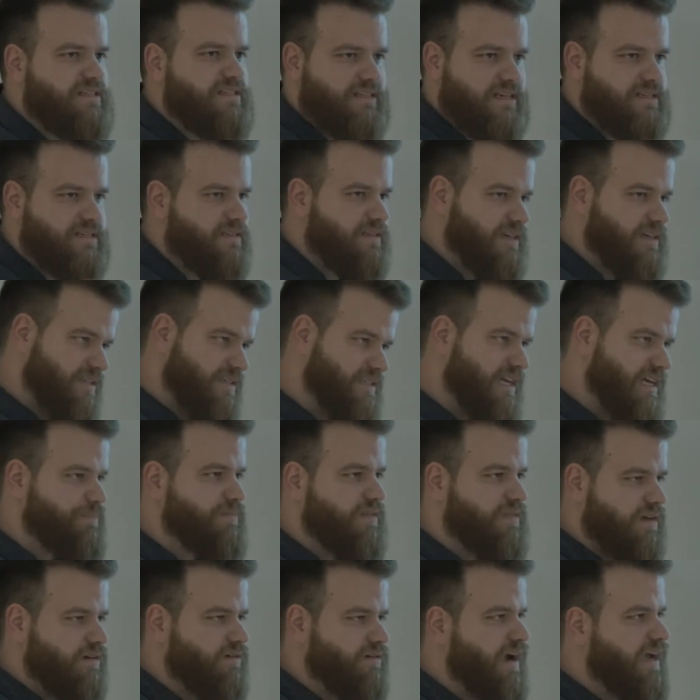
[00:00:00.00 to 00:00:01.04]
It doesn't accept
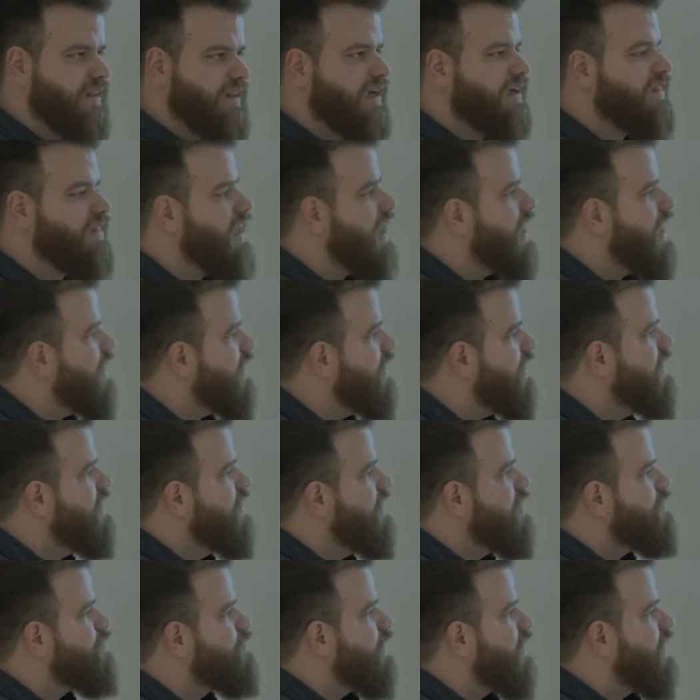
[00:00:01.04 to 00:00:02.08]
the array like that.
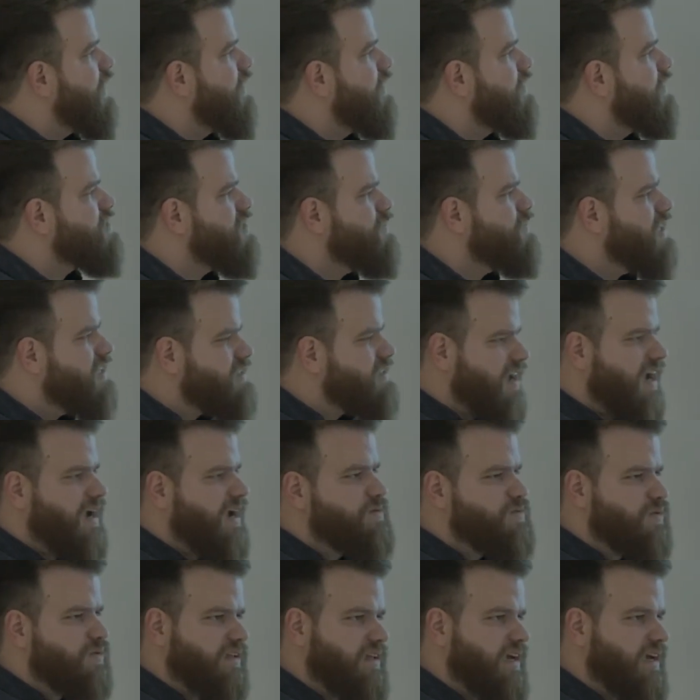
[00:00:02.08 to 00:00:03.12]
But so many times
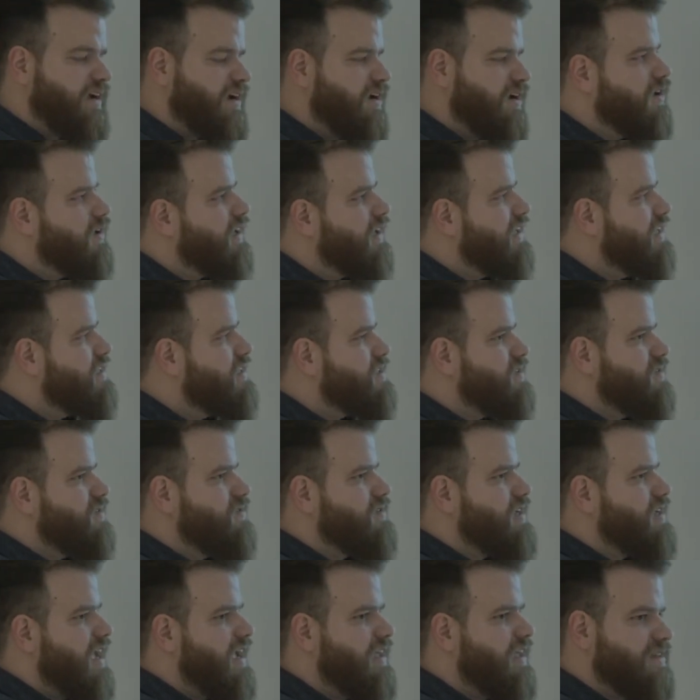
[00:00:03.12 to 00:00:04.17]
we're like, oh, I need to
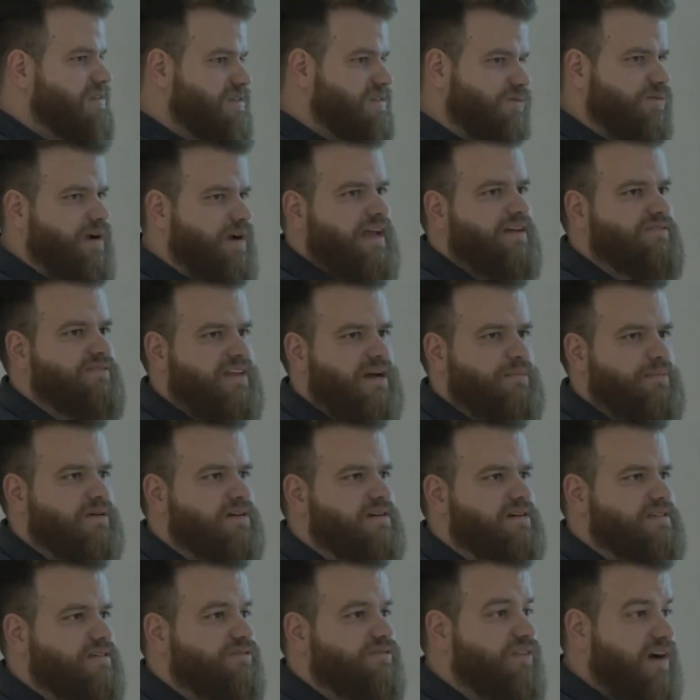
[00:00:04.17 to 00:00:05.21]
take this array of
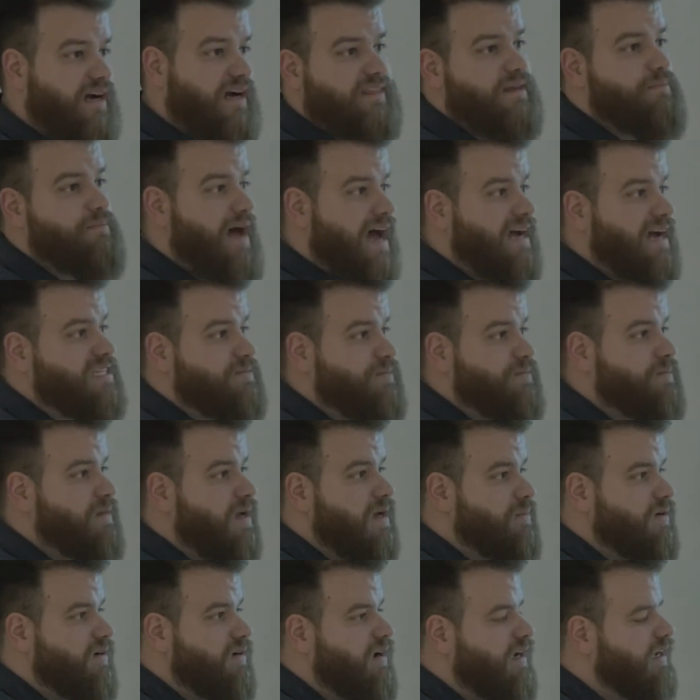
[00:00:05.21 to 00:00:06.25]
numbers and find the maximum
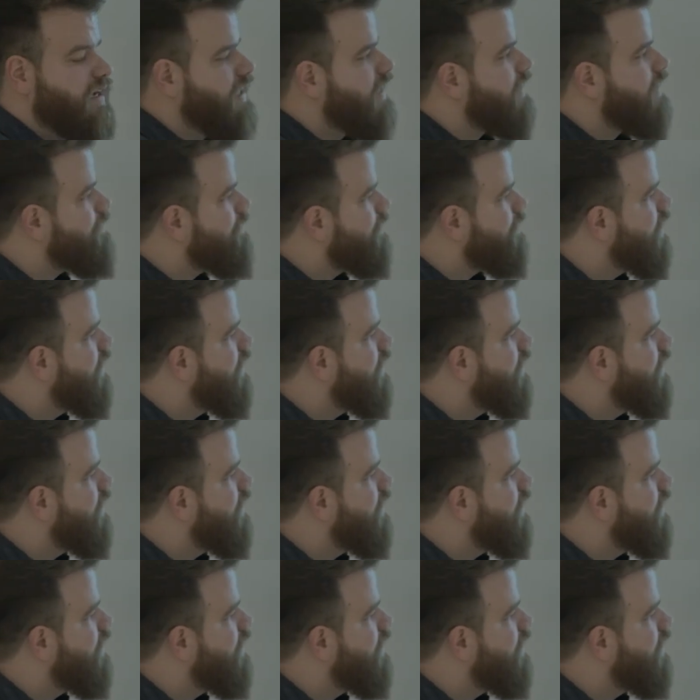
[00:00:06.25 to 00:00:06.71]
number on it.